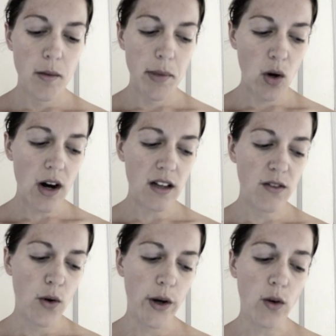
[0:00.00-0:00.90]
Pure
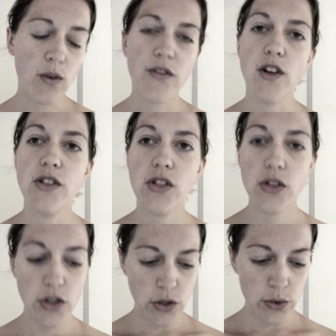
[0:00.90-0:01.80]
olive oil refers
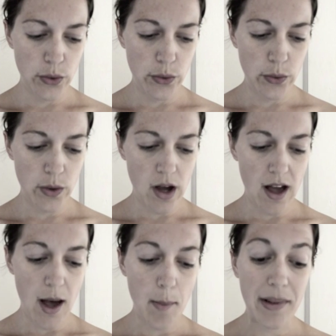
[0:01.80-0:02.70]
to
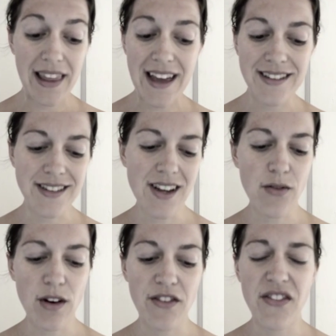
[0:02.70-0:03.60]
a blend of
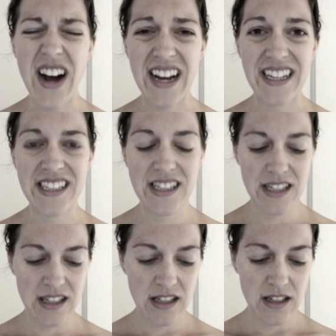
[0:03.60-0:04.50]
refined
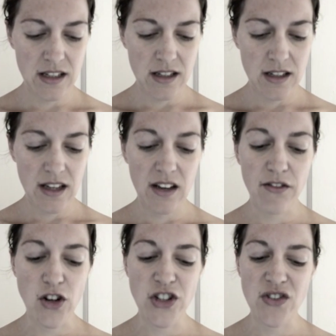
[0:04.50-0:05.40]
and
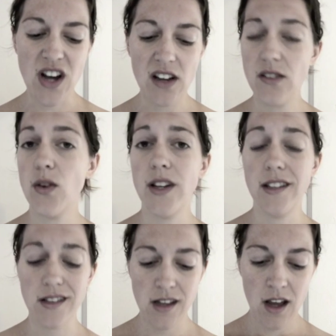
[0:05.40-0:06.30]
virgin olive
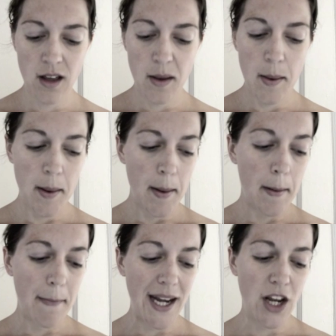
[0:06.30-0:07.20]
oils,
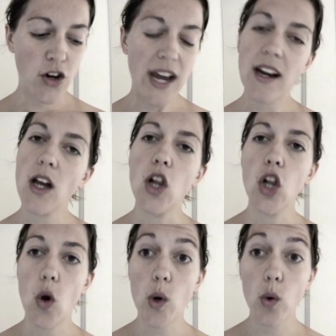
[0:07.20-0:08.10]
meaning you're getting a
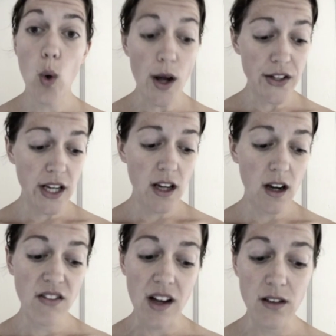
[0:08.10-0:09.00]
lower quality
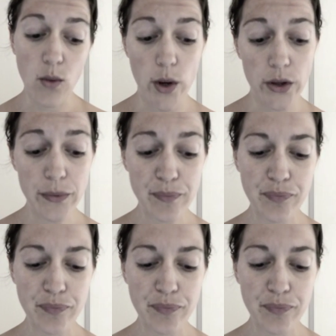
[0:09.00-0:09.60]
of olive oil